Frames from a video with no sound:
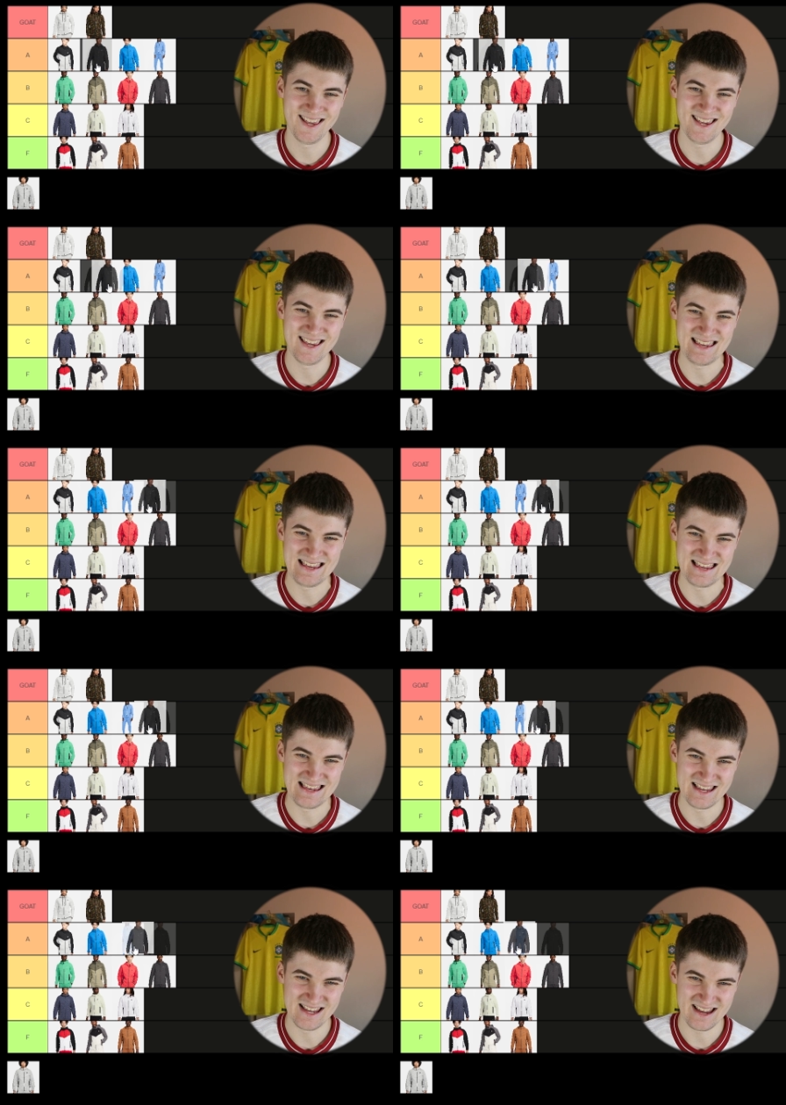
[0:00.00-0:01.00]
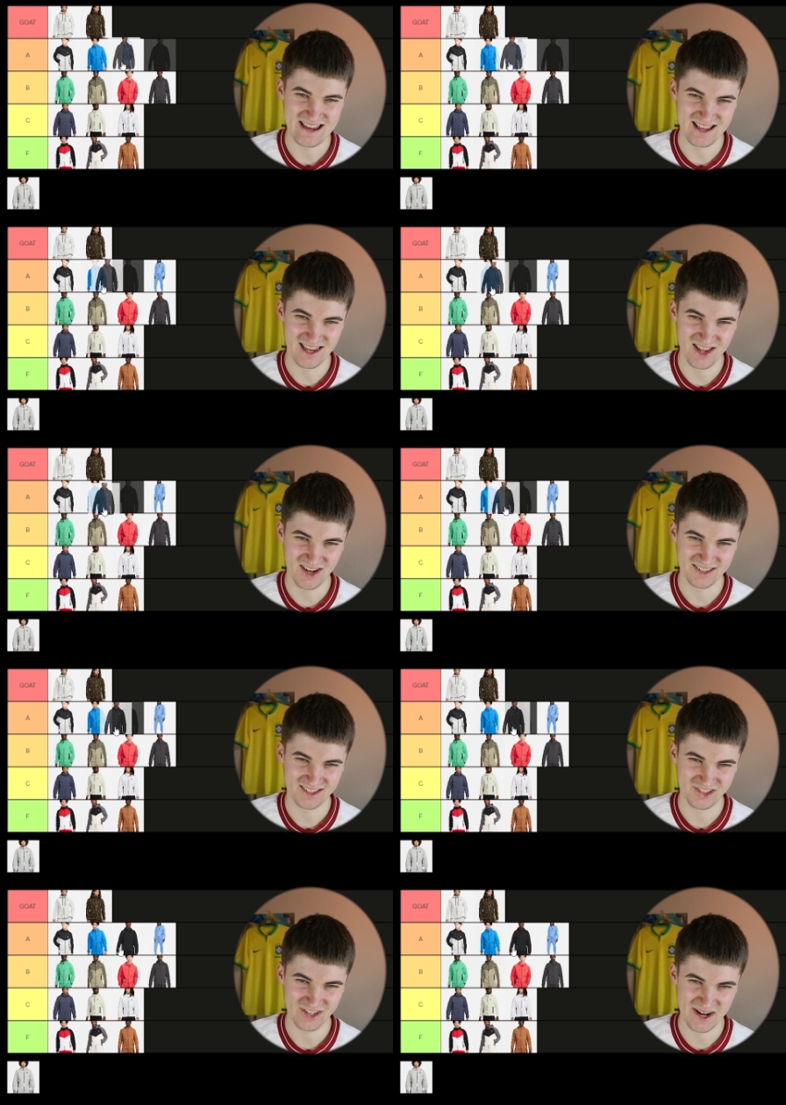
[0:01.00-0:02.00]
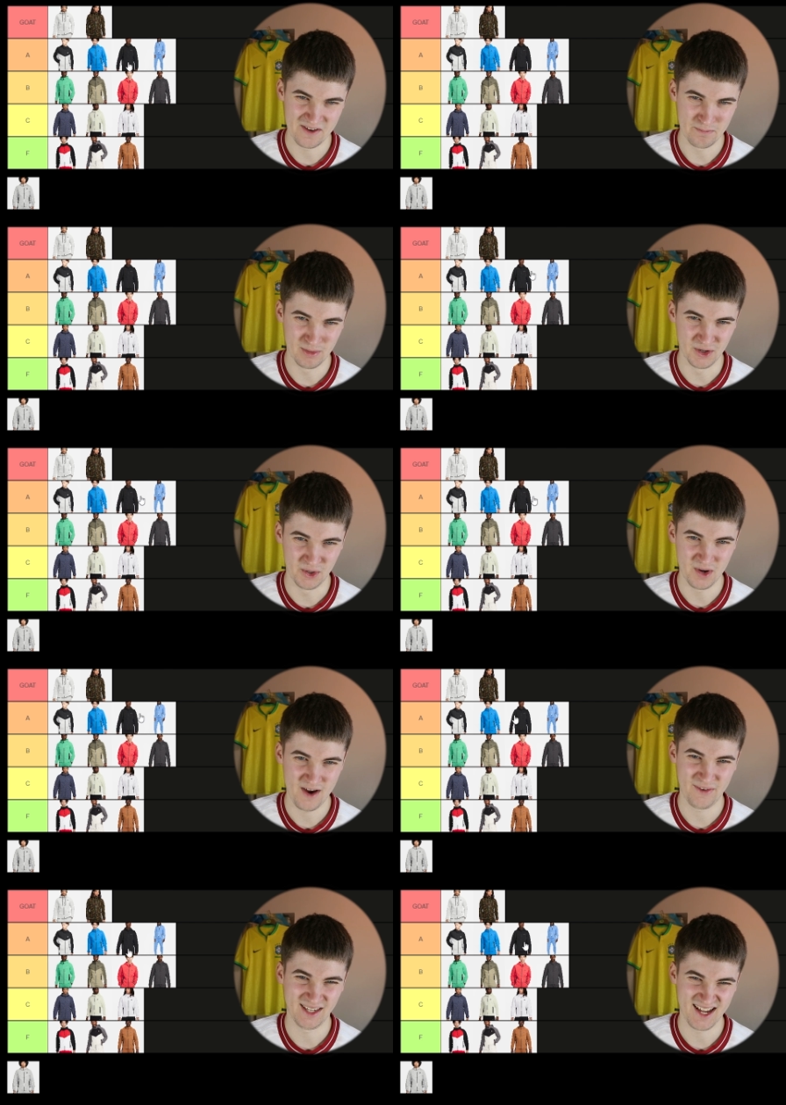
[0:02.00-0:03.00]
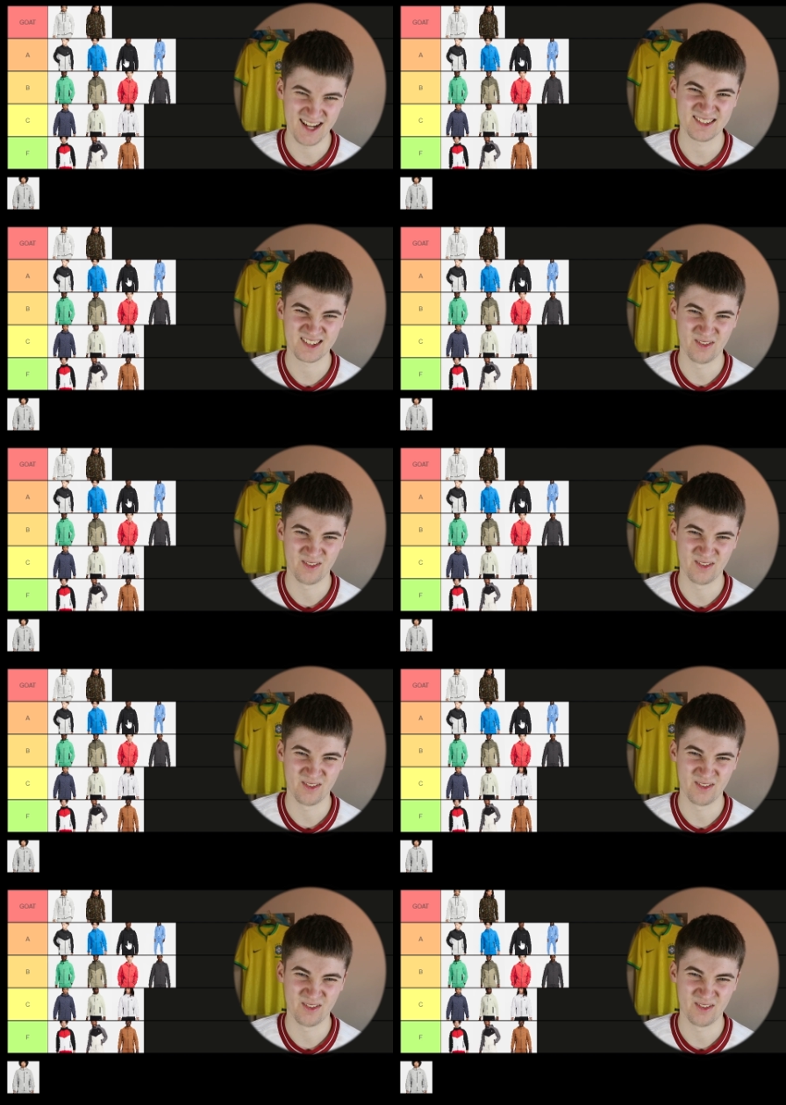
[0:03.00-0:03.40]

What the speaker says: the lighter shade of blue. I think that's